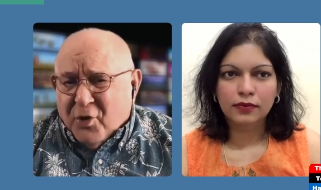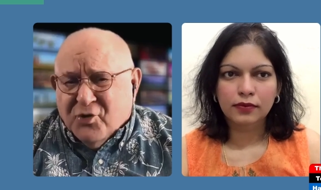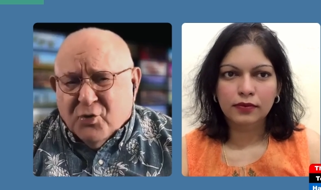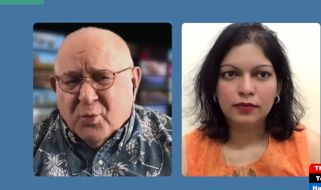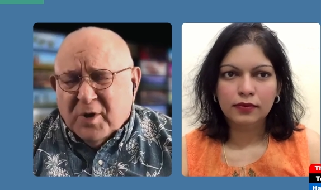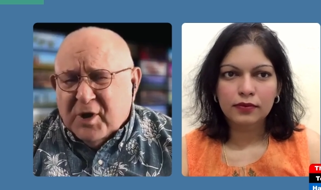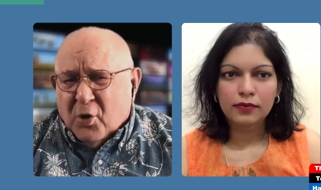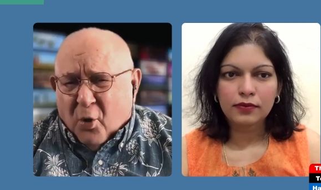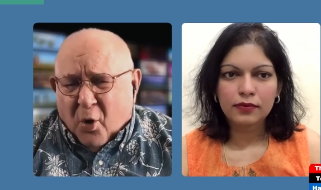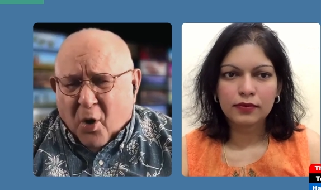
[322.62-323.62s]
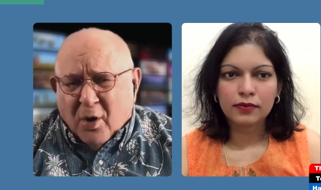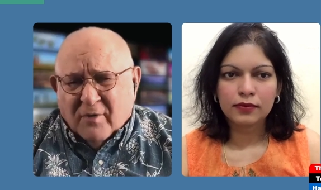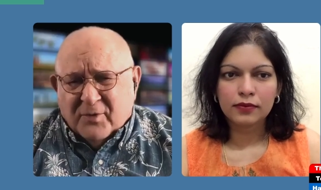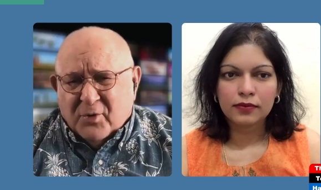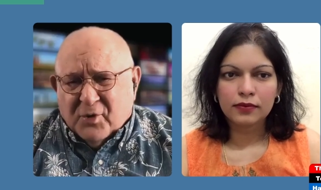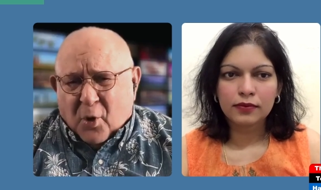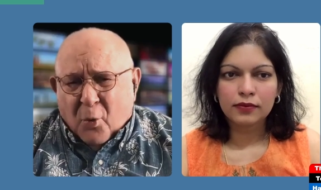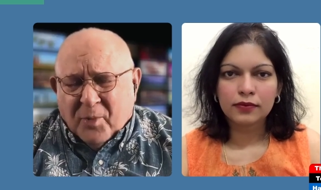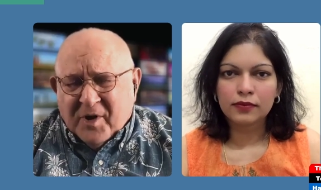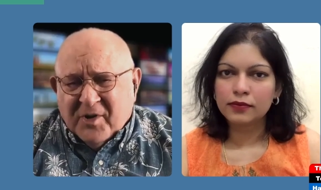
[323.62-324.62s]
Speaker 1: virtually all of those
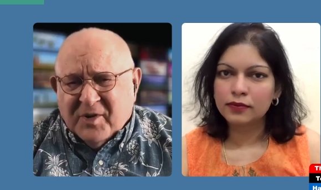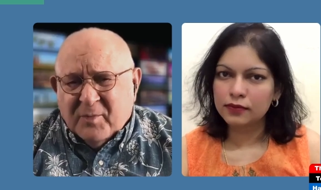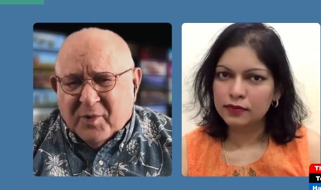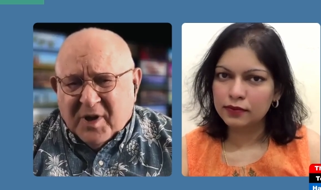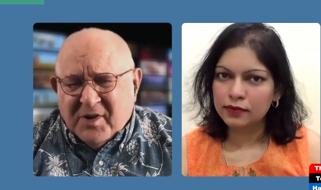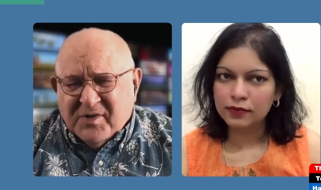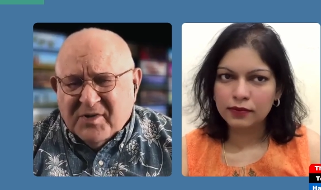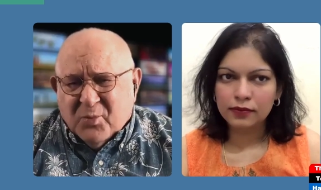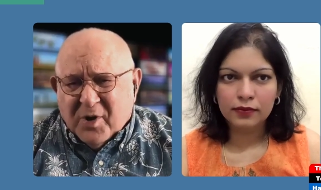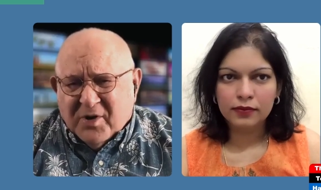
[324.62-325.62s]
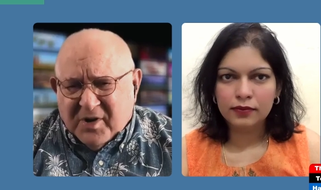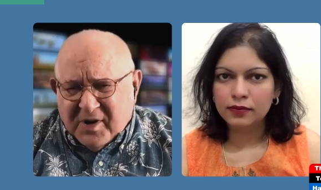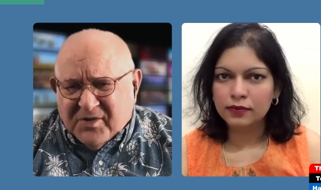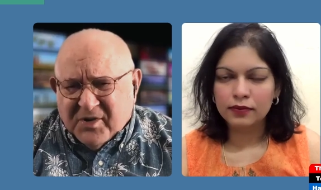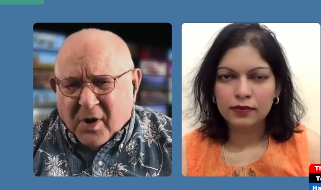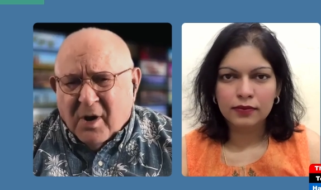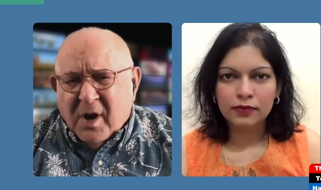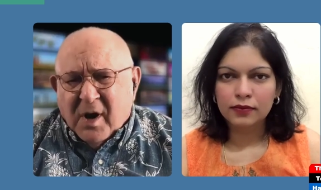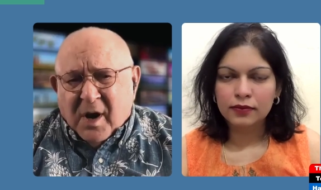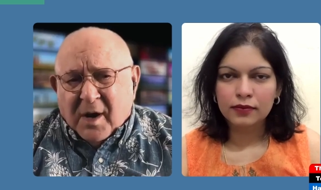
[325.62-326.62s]
openings in places where kids
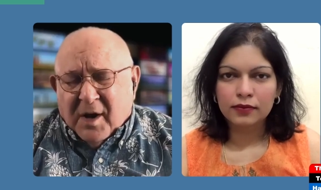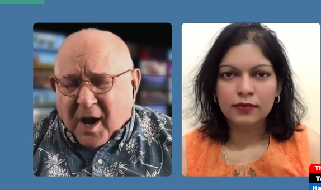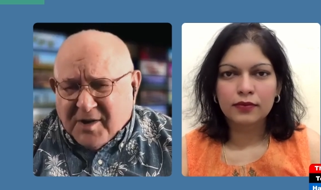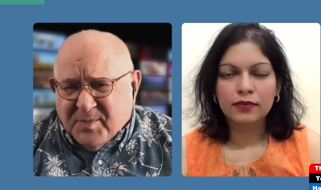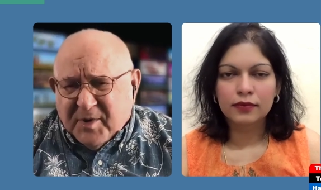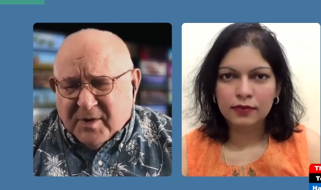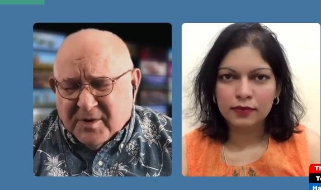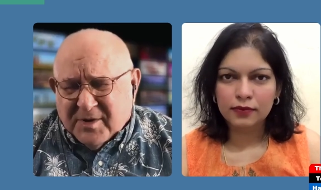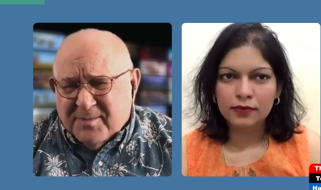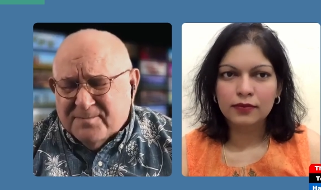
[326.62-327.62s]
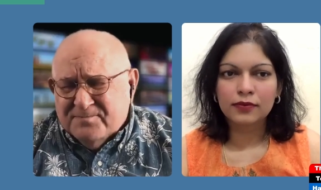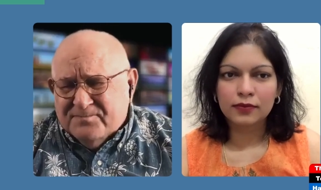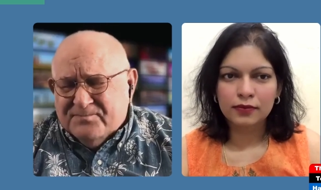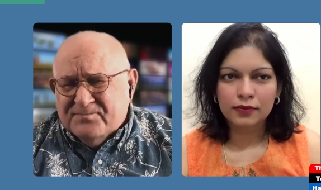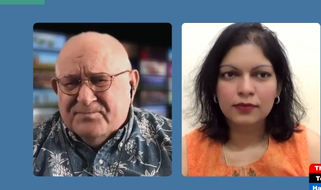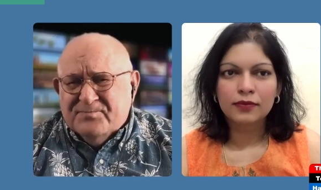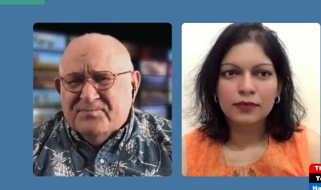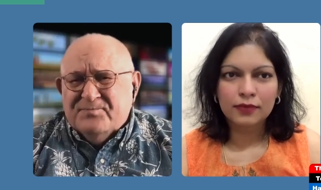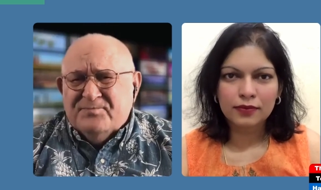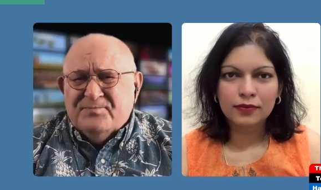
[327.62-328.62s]
are and hospitals.
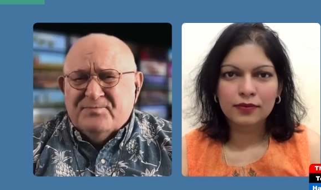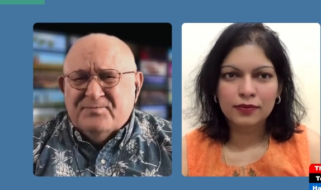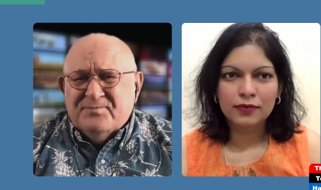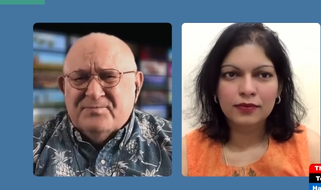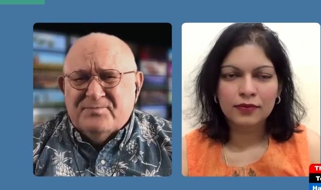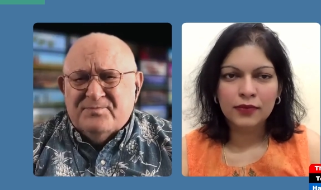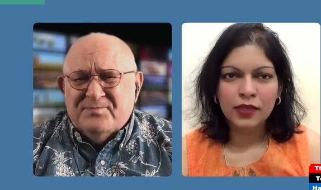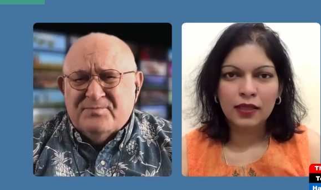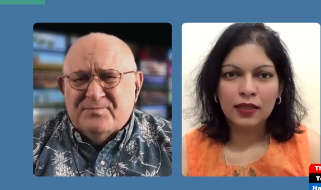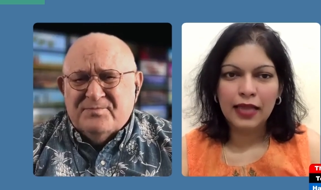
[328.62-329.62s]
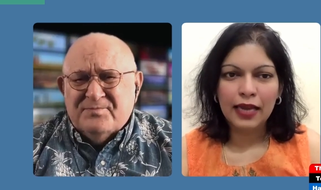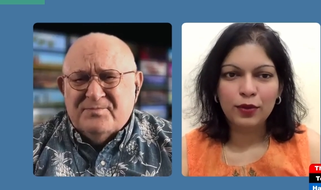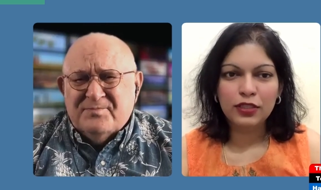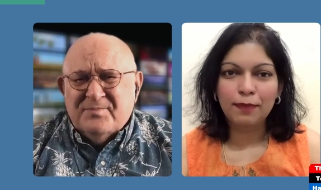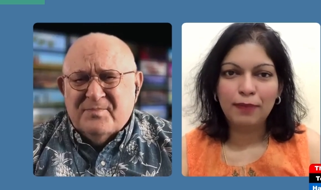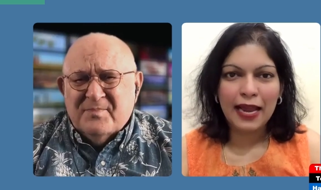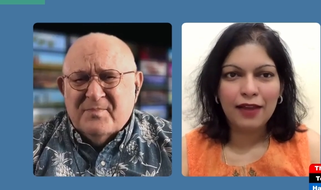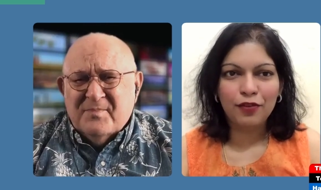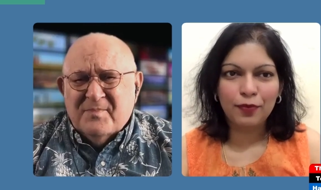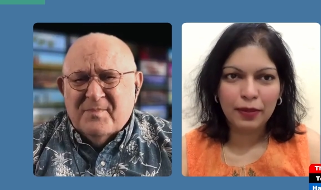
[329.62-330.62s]
Speaker 2: Hmm. That was the
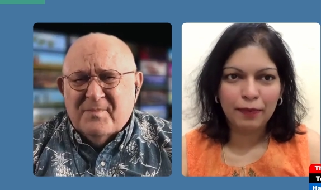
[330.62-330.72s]
plan from the